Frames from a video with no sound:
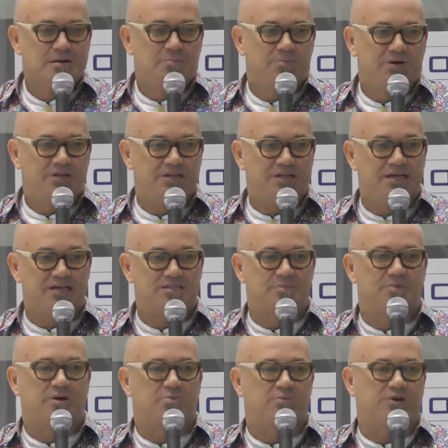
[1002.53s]
But it is
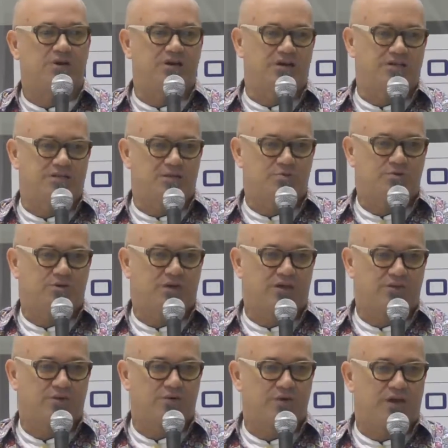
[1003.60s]
about bringing a team
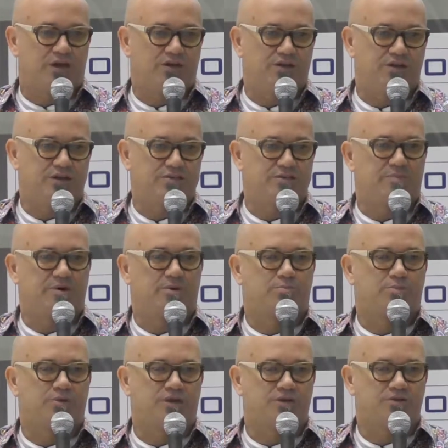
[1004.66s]
together, and it is about
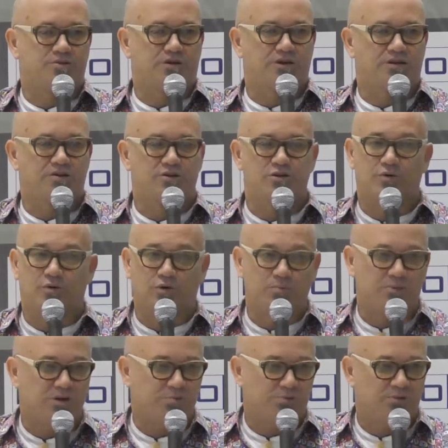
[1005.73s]
bringing together your own
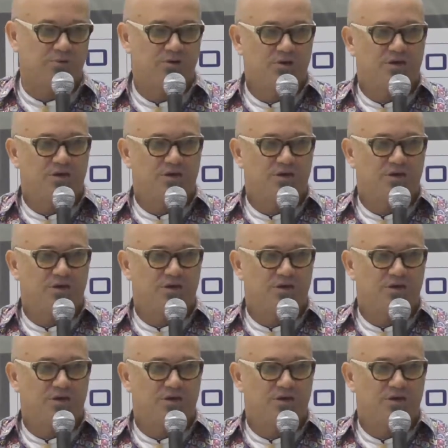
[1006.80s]
people.